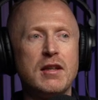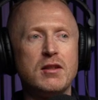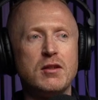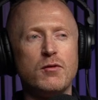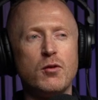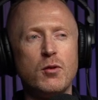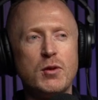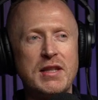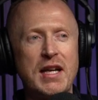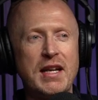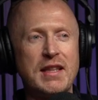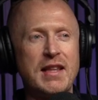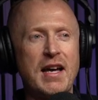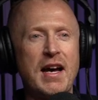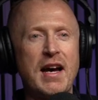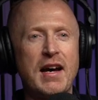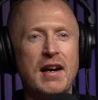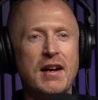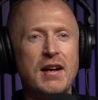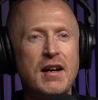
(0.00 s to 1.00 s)
So I've always had
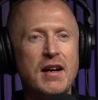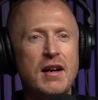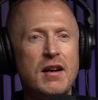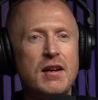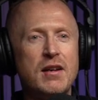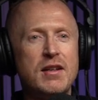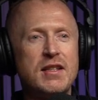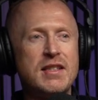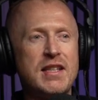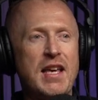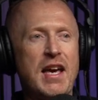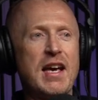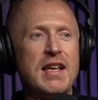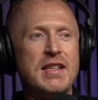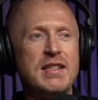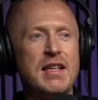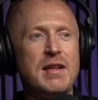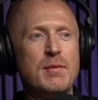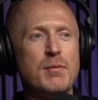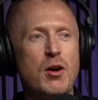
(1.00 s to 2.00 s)
that
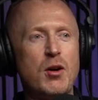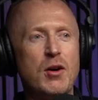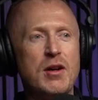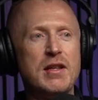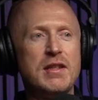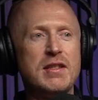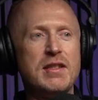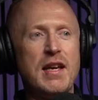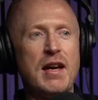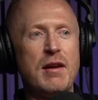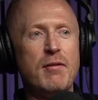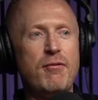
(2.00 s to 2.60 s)
scarcity mindset